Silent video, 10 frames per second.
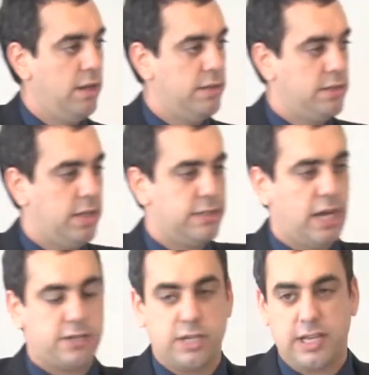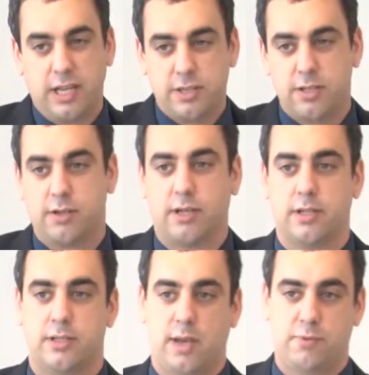This thing's actually easier to
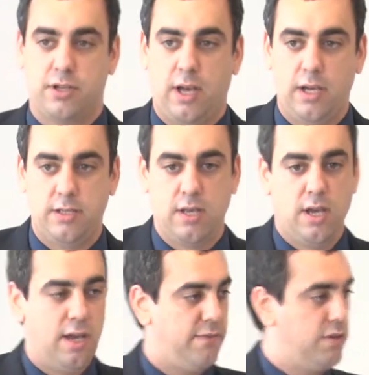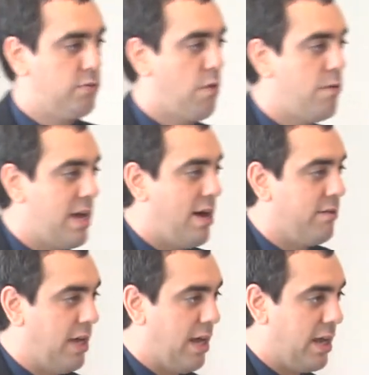conceptualize if you throw
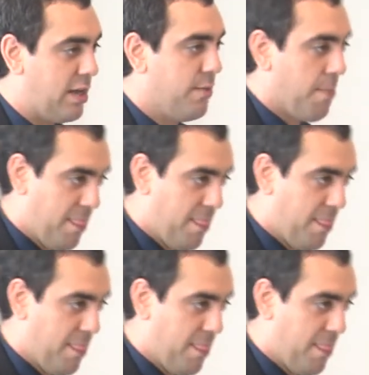down a